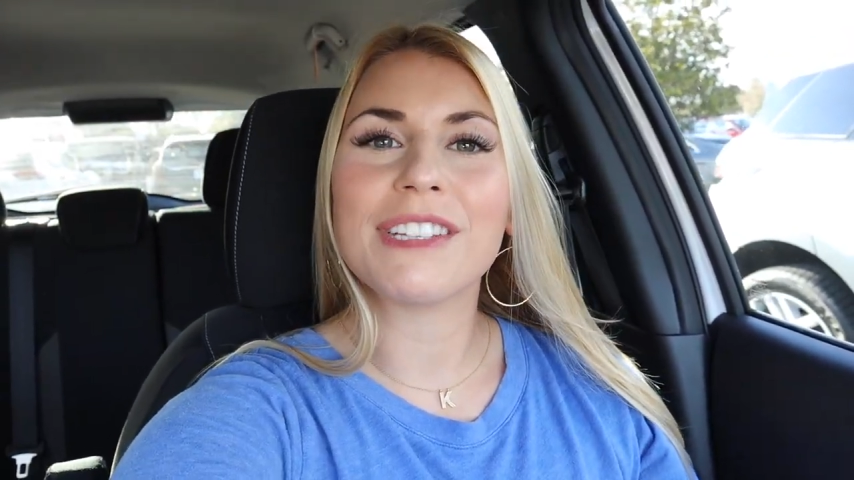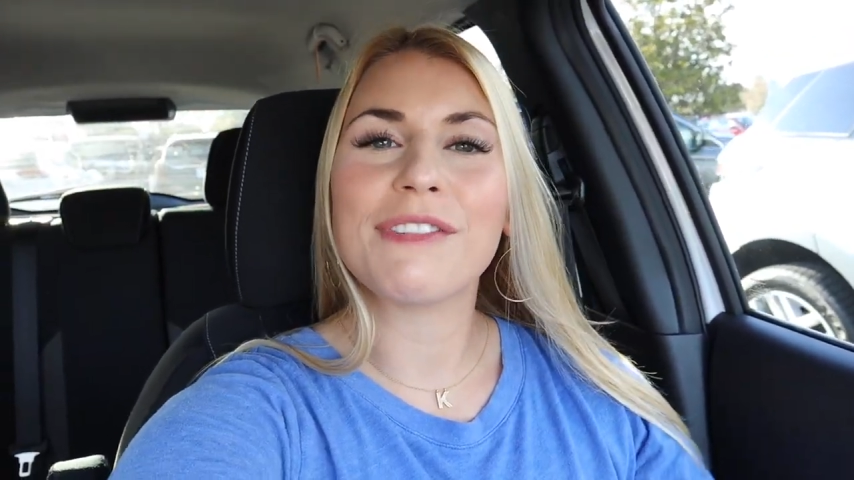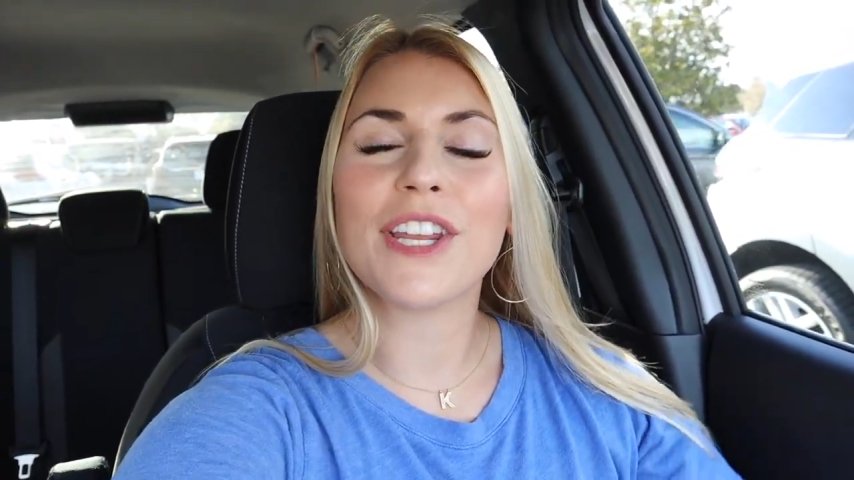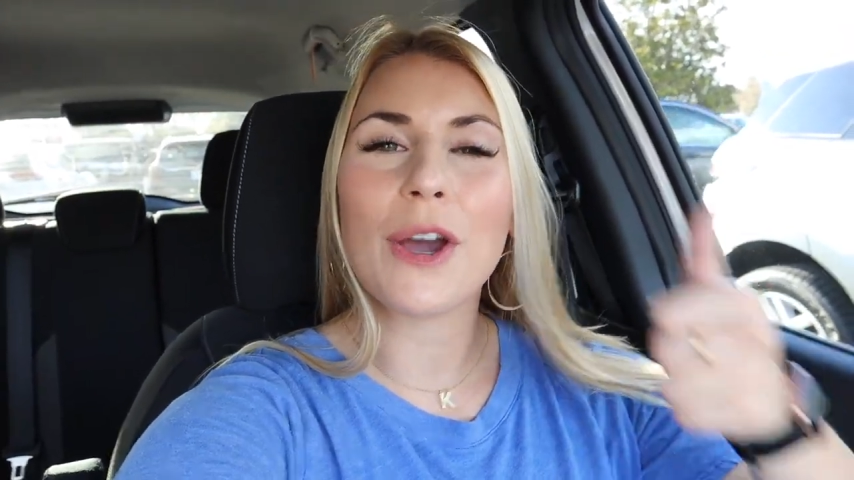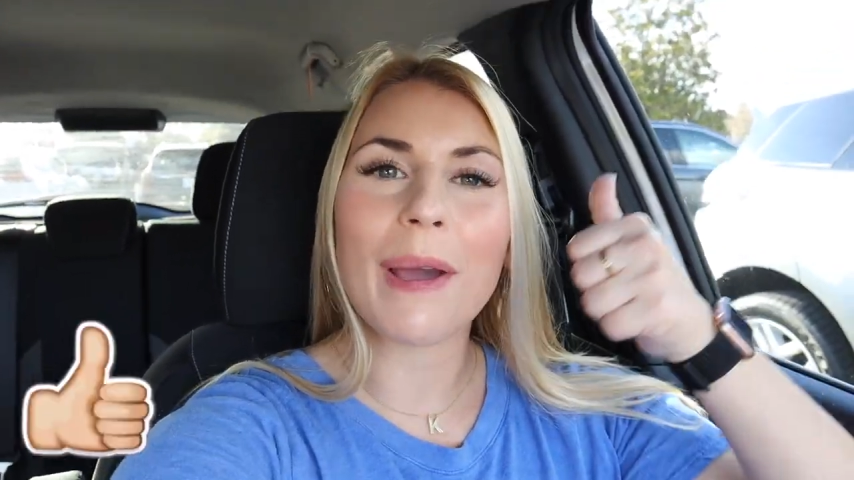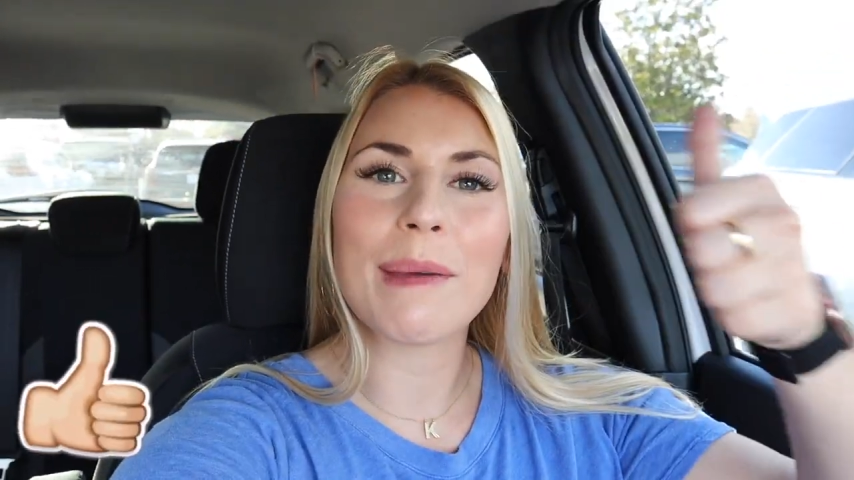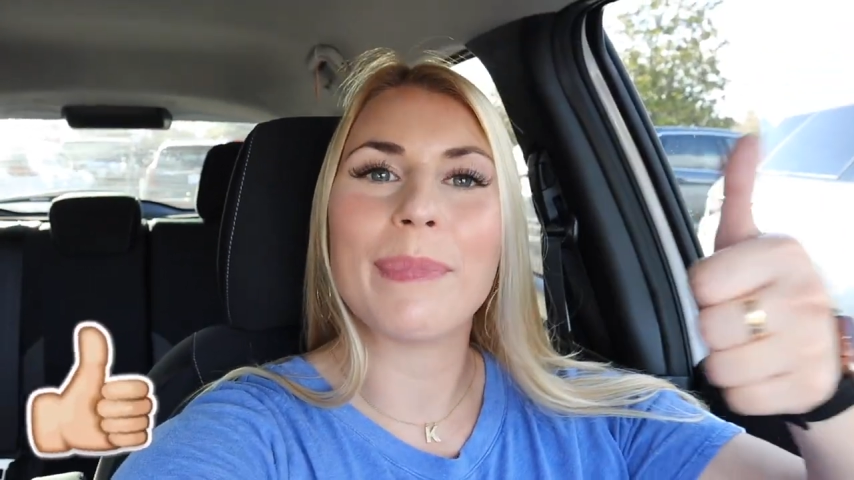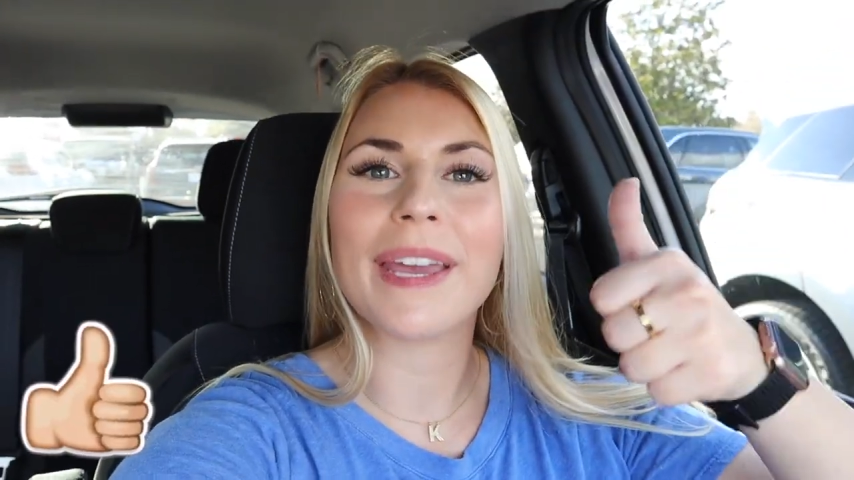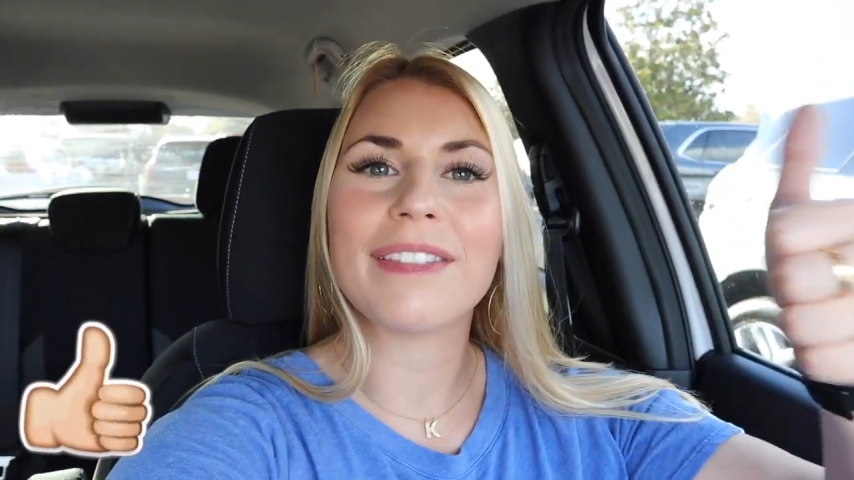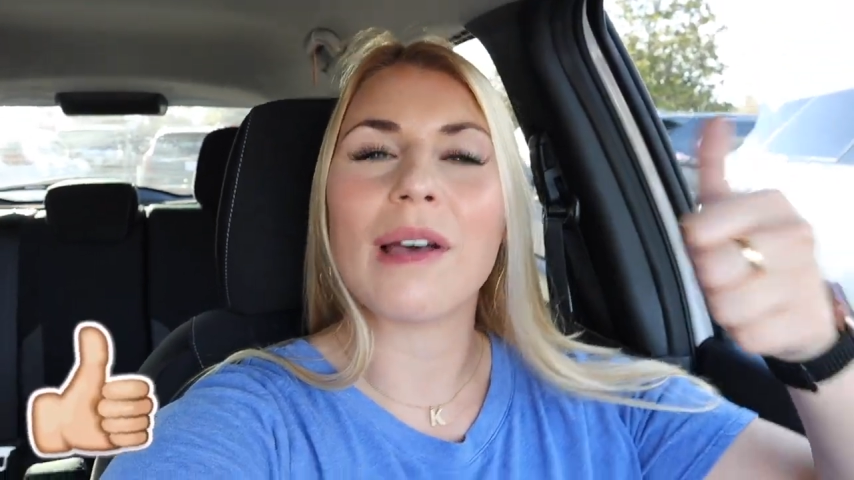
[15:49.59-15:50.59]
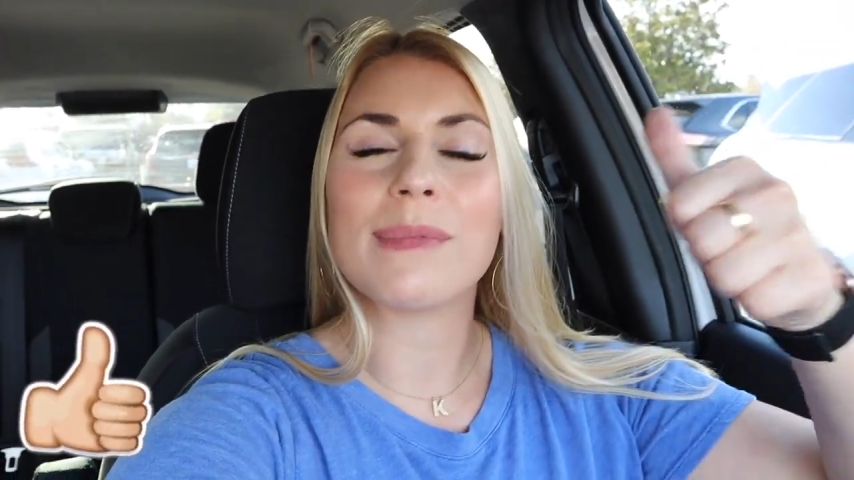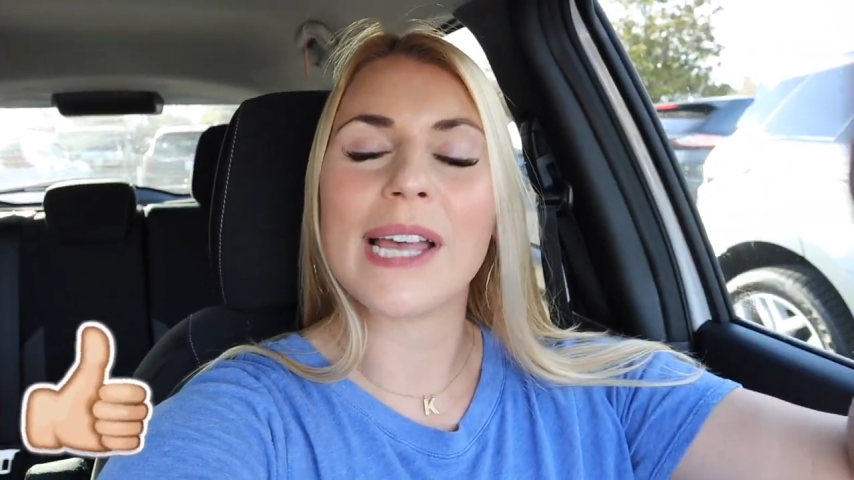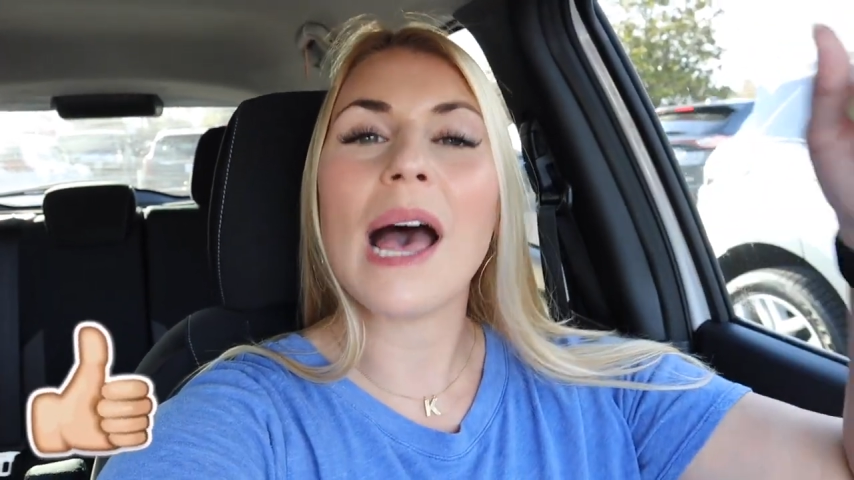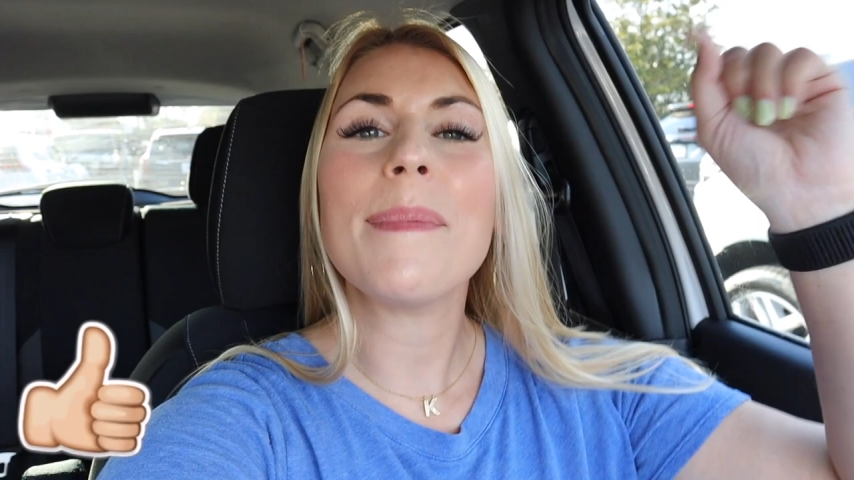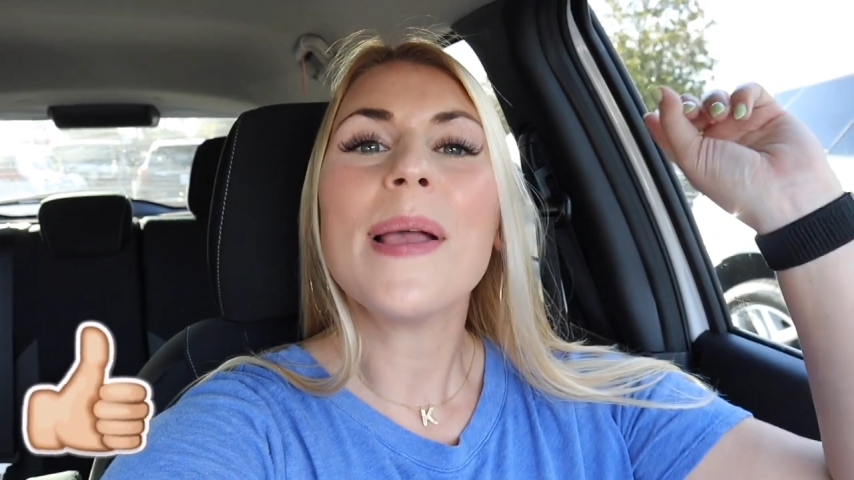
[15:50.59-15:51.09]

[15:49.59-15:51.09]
this video a big thumbs up.